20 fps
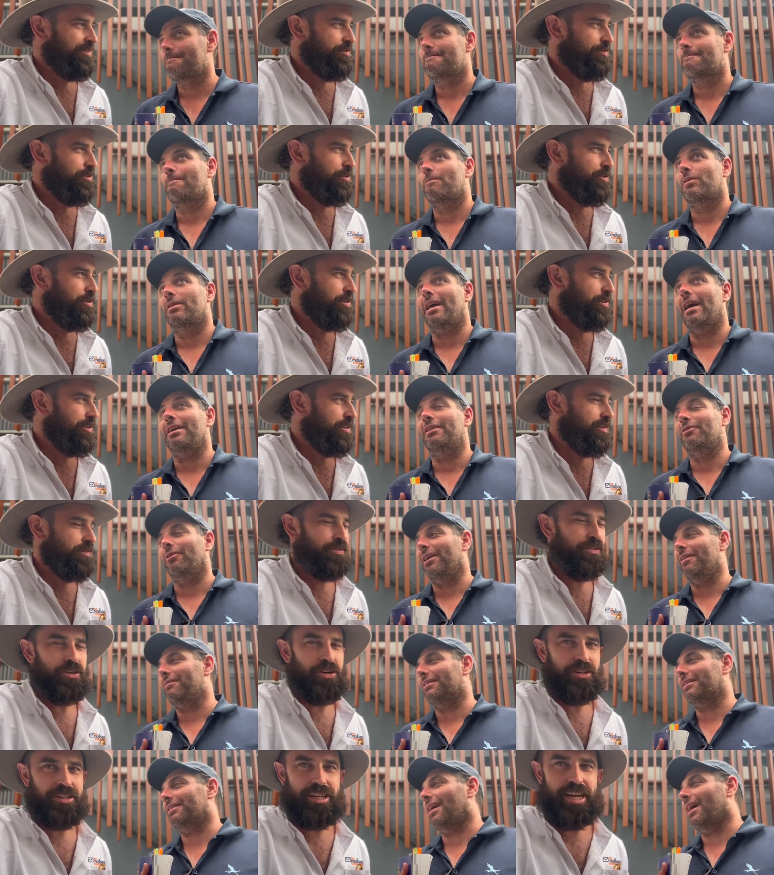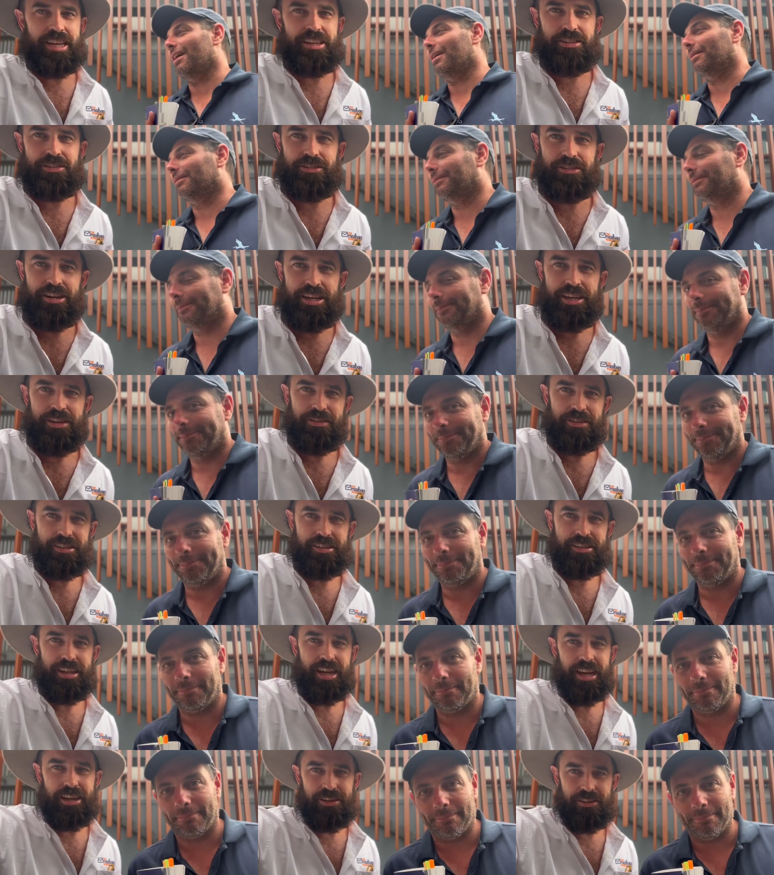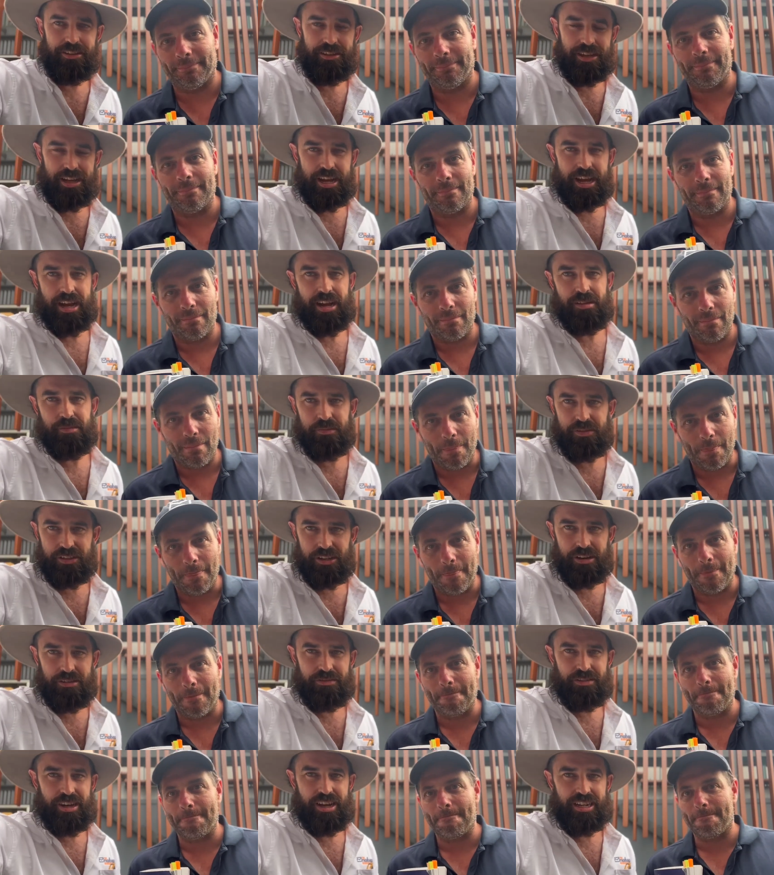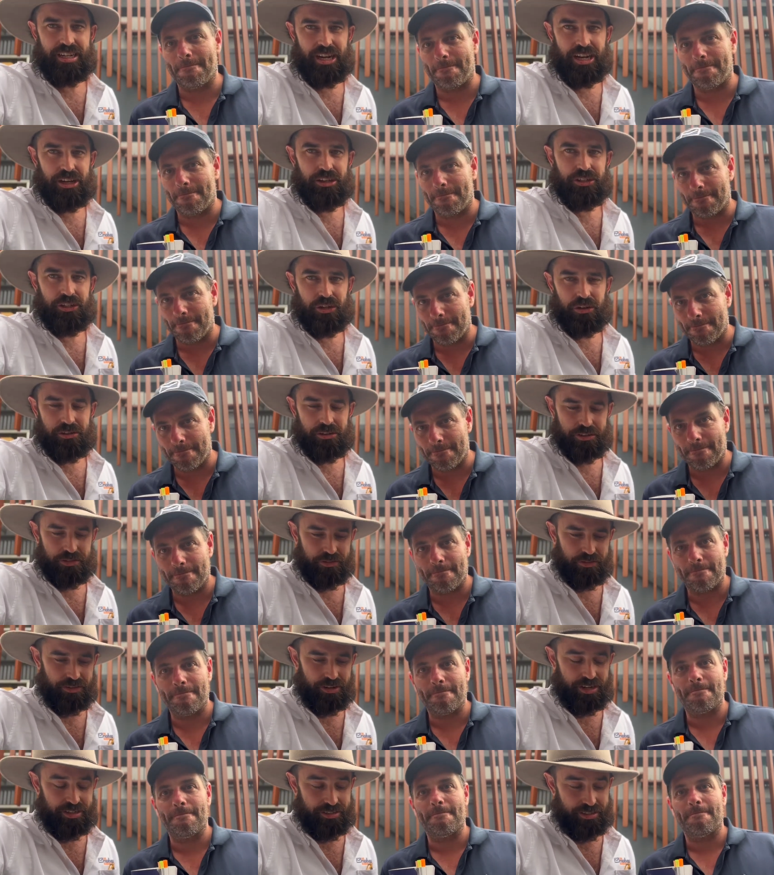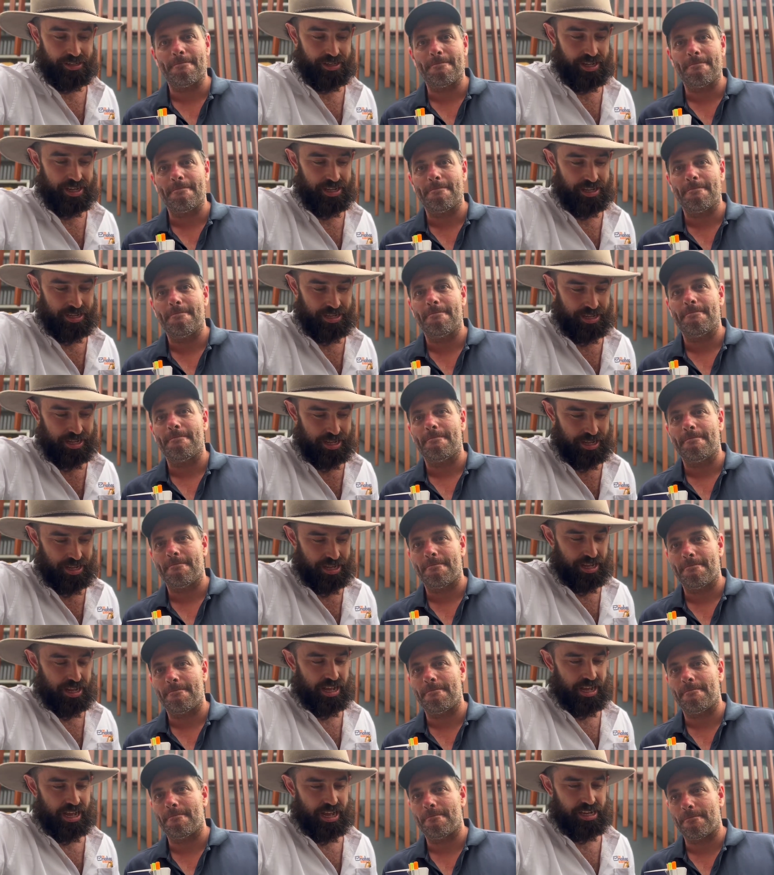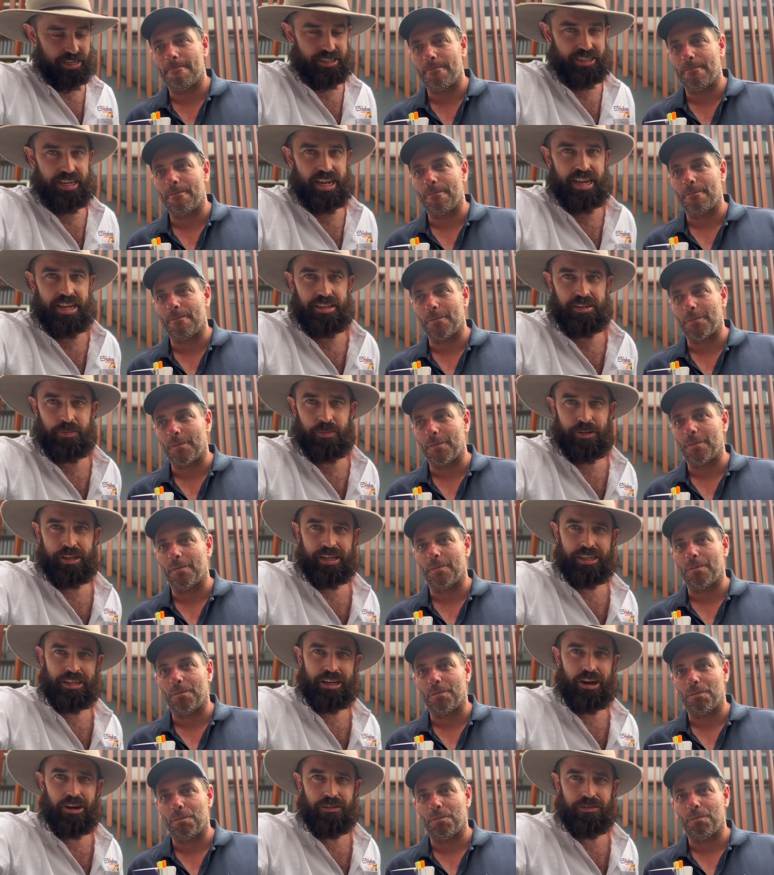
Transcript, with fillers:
Speaker 1: Day three of the sale. Day three of the sale. Um, so far, no chocolates for us today. Uh, Shane played golf